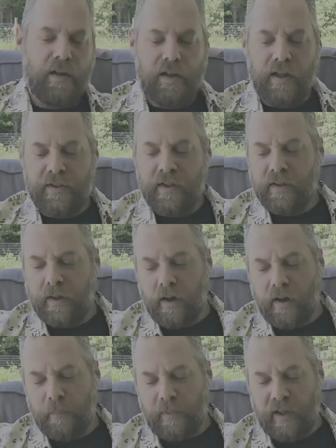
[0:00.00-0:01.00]
it didn't
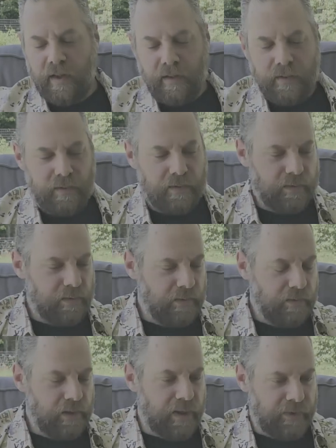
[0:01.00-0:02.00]
occur to me
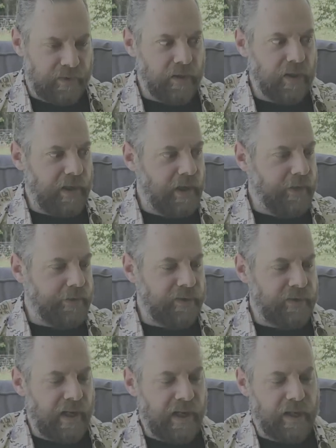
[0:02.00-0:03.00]
until I got this
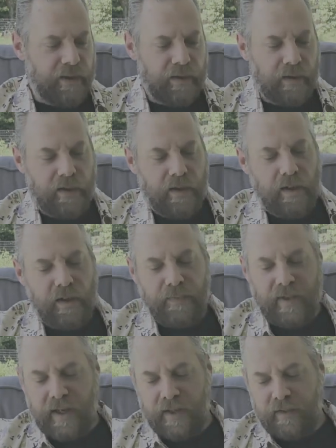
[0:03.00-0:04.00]
can
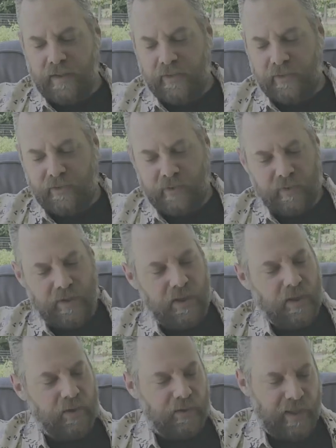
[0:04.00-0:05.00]
that this
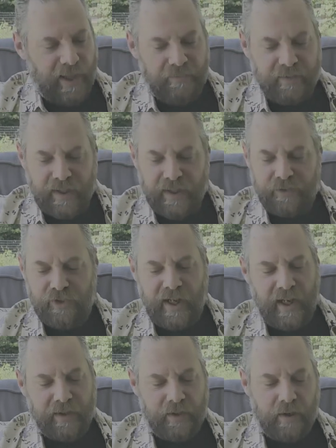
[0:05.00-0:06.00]
11-inch
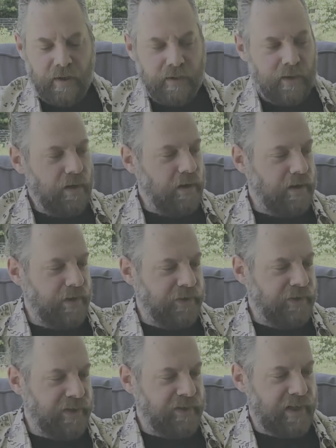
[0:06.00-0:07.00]
handguard on a
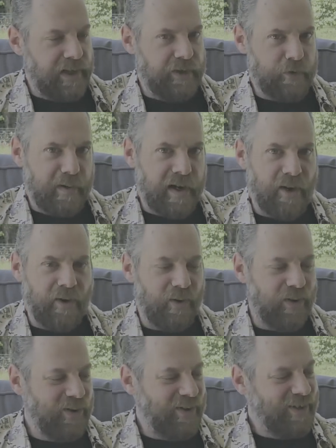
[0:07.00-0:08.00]
16-inch barrel
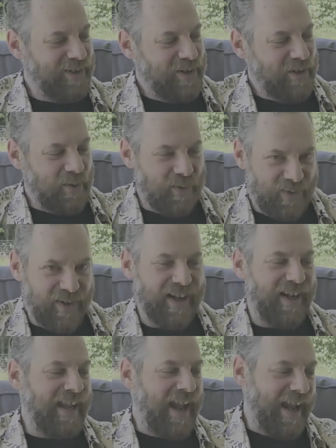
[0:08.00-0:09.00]
with a
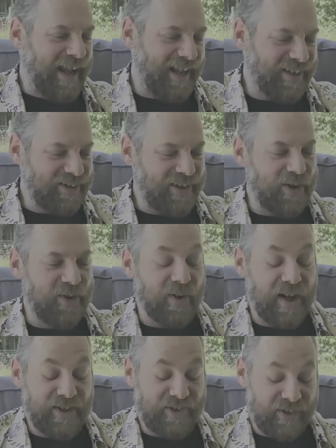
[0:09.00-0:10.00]
can is going to
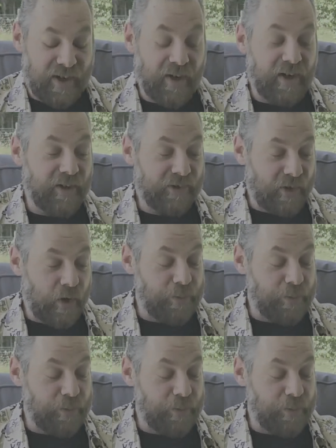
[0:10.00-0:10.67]
create serious scope